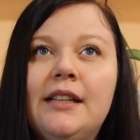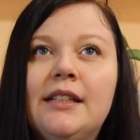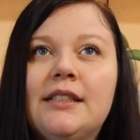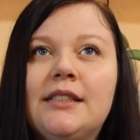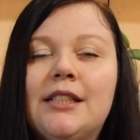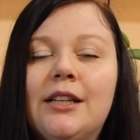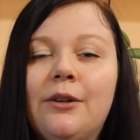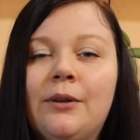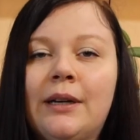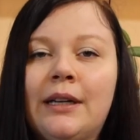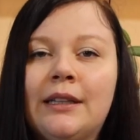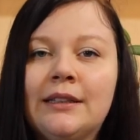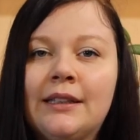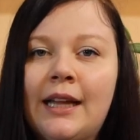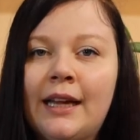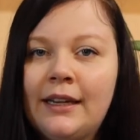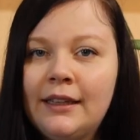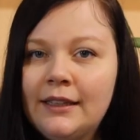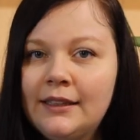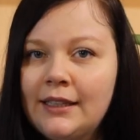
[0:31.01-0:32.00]
So a
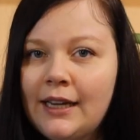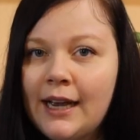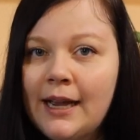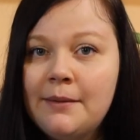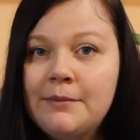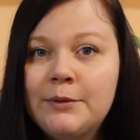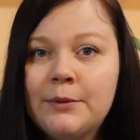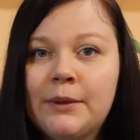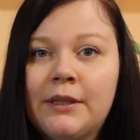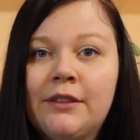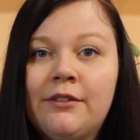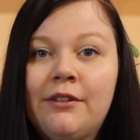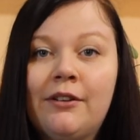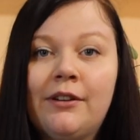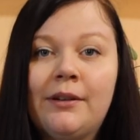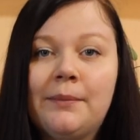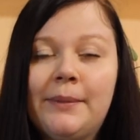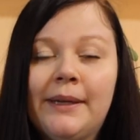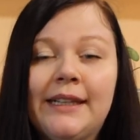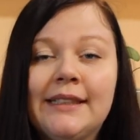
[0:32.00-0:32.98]
lot of the times, one of
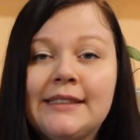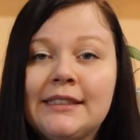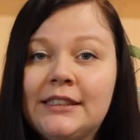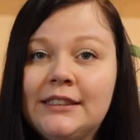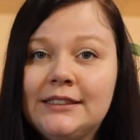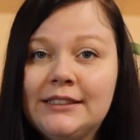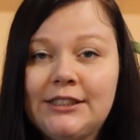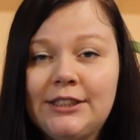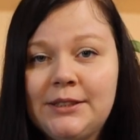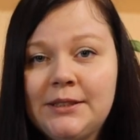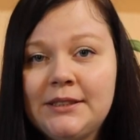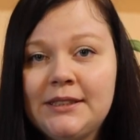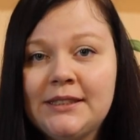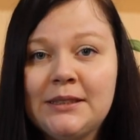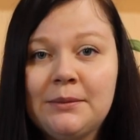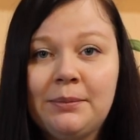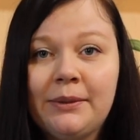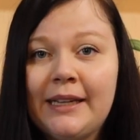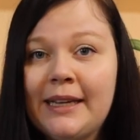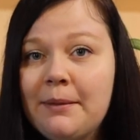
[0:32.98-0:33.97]
our biggest concerns as
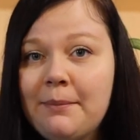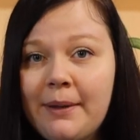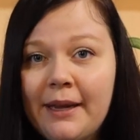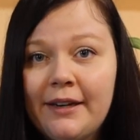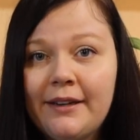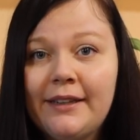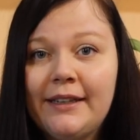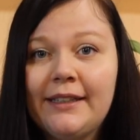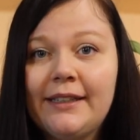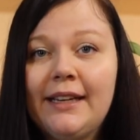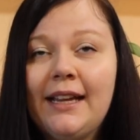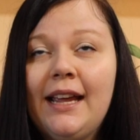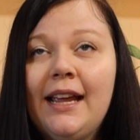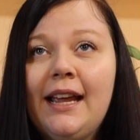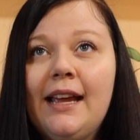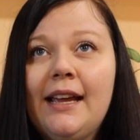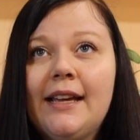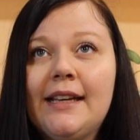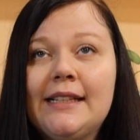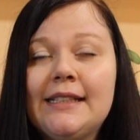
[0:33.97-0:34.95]
a plant parent
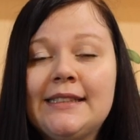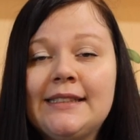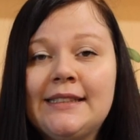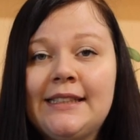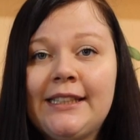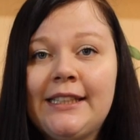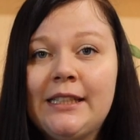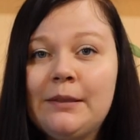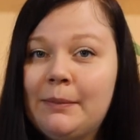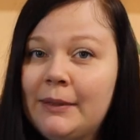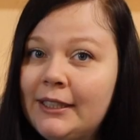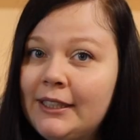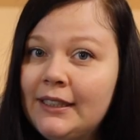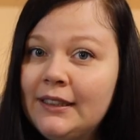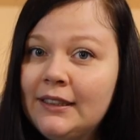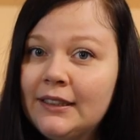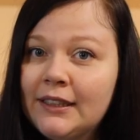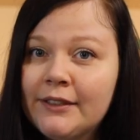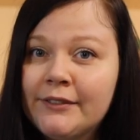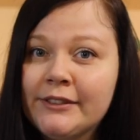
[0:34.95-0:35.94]
is the
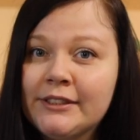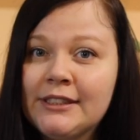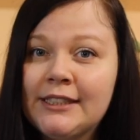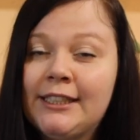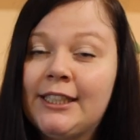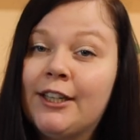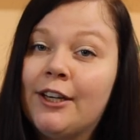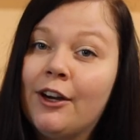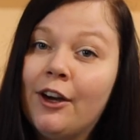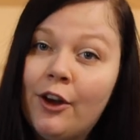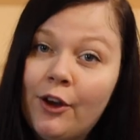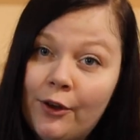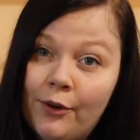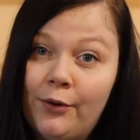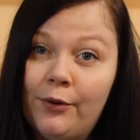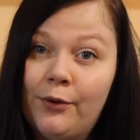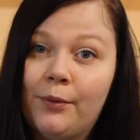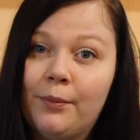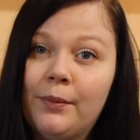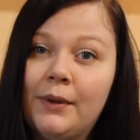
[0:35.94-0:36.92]
humidity levels in our
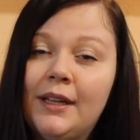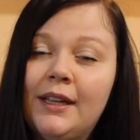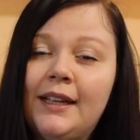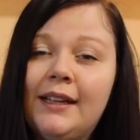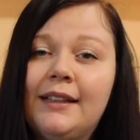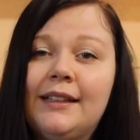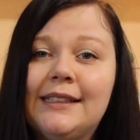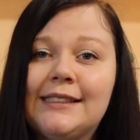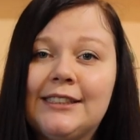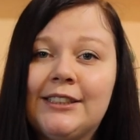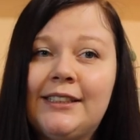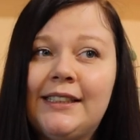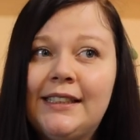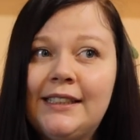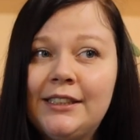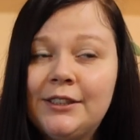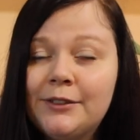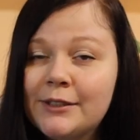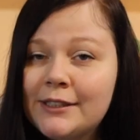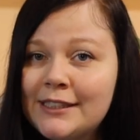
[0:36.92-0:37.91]
home. These are
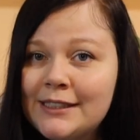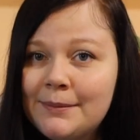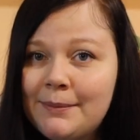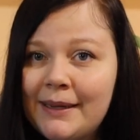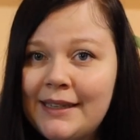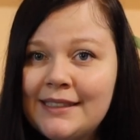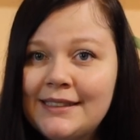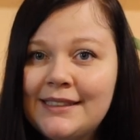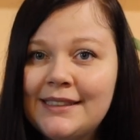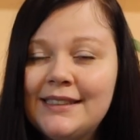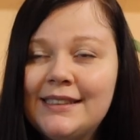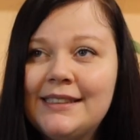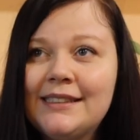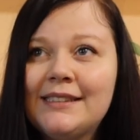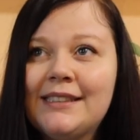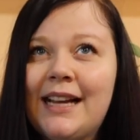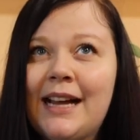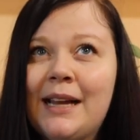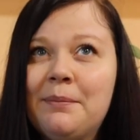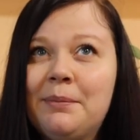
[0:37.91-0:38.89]
indoor
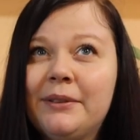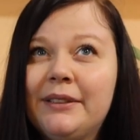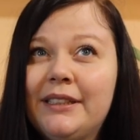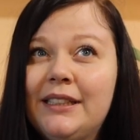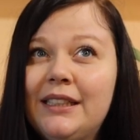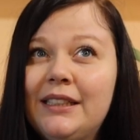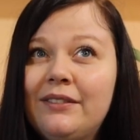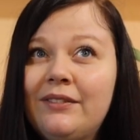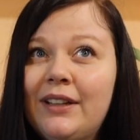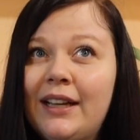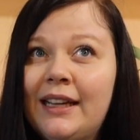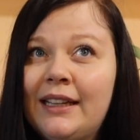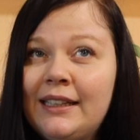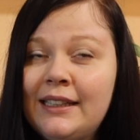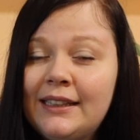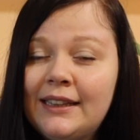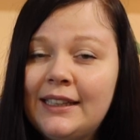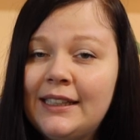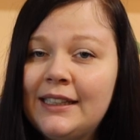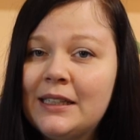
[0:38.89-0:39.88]
spaces. I believe
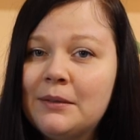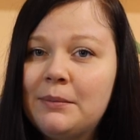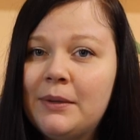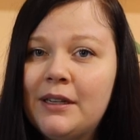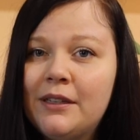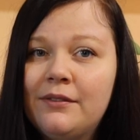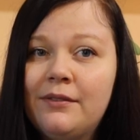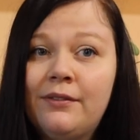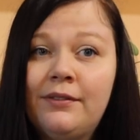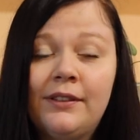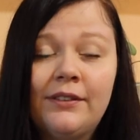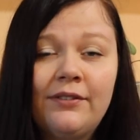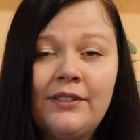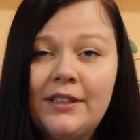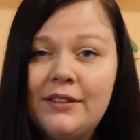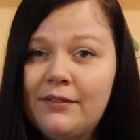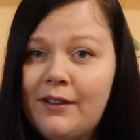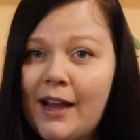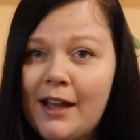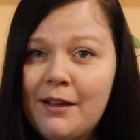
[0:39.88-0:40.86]
anything above
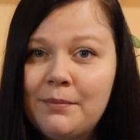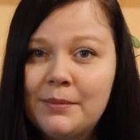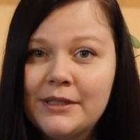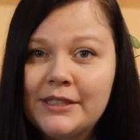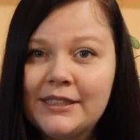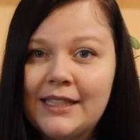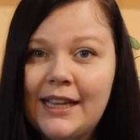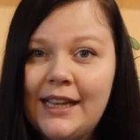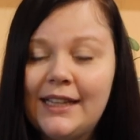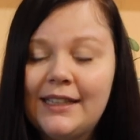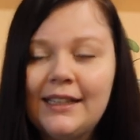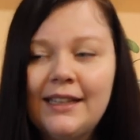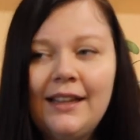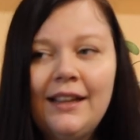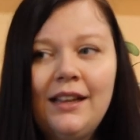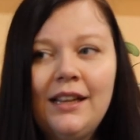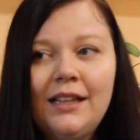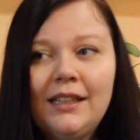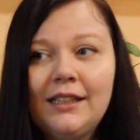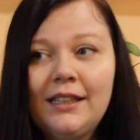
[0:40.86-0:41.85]
55%
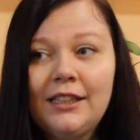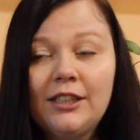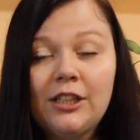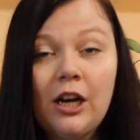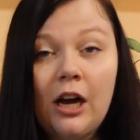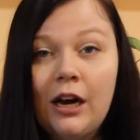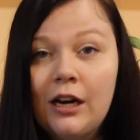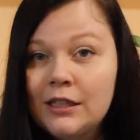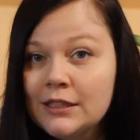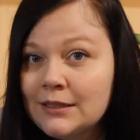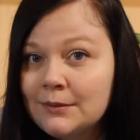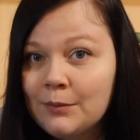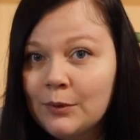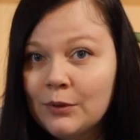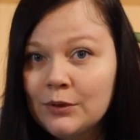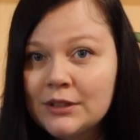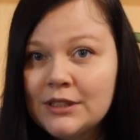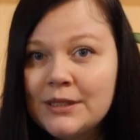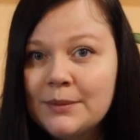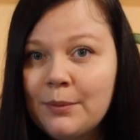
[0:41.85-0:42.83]
can cause
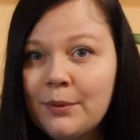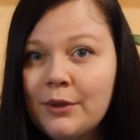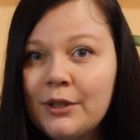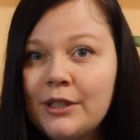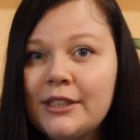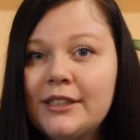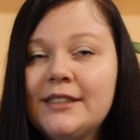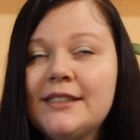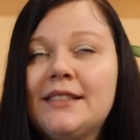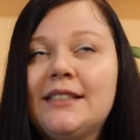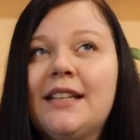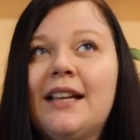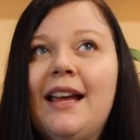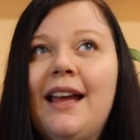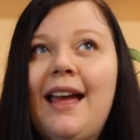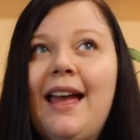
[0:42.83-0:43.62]
mold spores.